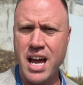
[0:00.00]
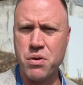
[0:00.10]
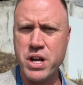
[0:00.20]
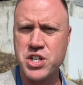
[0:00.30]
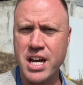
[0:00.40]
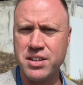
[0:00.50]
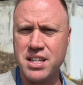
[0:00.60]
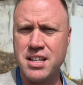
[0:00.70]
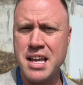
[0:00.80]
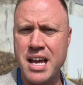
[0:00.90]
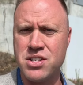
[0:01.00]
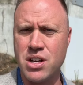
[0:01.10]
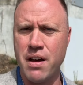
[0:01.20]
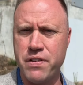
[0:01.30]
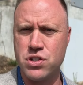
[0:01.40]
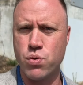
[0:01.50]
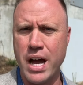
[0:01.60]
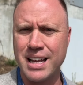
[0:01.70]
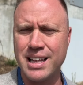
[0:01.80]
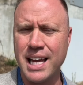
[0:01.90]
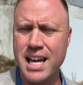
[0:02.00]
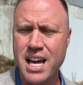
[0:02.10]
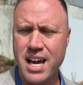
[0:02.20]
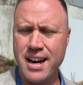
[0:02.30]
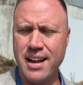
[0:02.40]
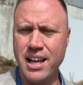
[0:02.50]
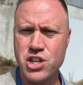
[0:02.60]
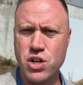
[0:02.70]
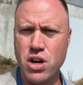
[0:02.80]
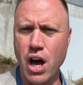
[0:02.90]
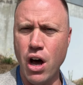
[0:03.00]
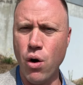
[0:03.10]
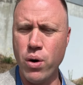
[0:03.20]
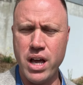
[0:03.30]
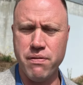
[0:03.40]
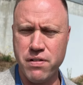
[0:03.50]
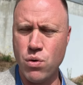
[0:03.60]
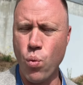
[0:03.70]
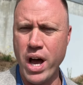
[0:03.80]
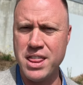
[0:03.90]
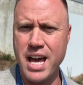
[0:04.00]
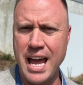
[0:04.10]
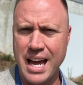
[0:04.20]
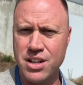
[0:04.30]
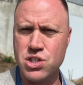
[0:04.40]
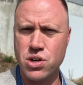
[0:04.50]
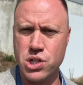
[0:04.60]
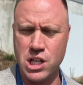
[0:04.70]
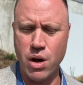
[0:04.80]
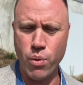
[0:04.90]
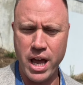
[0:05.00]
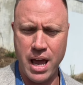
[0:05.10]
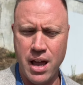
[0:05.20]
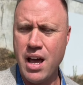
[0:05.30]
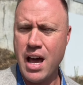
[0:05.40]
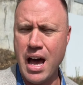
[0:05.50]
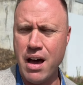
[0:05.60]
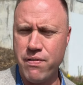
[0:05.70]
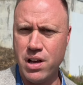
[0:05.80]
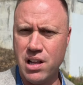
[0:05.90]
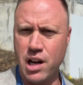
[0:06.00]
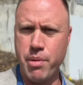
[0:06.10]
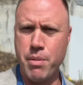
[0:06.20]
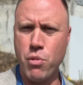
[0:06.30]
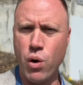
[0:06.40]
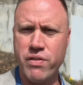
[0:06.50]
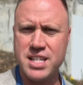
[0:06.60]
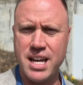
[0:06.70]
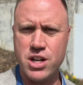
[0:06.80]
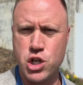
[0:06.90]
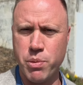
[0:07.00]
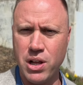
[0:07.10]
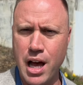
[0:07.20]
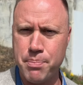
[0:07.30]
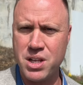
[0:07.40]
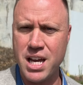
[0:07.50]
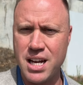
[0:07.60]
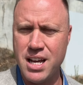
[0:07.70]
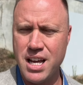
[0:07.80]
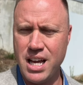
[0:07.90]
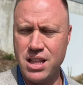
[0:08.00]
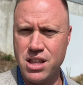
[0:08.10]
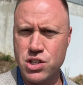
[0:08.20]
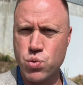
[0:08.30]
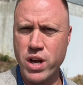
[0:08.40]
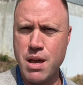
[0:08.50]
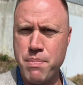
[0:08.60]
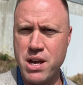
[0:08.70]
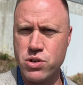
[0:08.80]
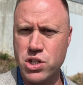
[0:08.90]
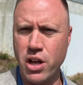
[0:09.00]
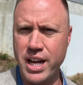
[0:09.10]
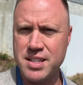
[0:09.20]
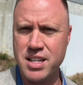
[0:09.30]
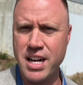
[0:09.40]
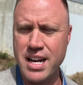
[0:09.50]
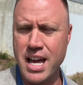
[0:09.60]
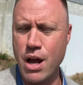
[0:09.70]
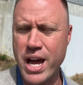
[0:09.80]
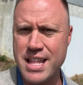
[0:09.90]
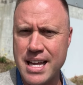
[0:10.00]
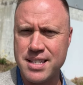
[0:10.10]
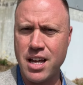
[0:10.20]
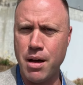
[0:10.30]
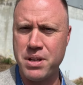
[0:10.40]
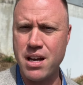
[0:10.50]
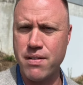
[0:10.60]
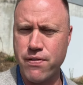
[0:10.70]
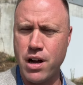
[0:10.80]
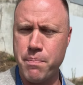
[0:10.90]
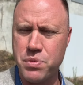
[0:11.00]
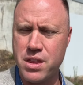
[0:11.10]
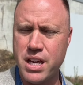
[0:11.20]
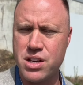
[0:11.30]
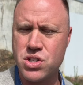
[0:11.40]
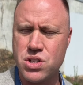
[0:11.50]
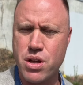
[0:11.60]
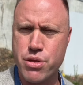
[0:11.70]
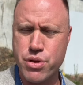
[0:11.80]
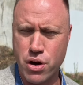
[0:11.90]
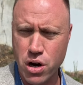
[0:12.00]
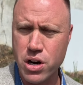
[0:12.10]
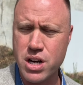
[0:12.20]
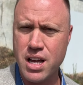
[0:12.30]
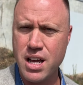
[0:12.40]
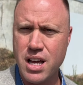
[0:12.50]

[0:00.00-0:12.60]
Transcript: and reached out to the DA's office directly, and I'll let you know if and when they answer so that we have a little bit more of a tangible update in this Ricky Pearsall incident. Anyway, that's the update from this third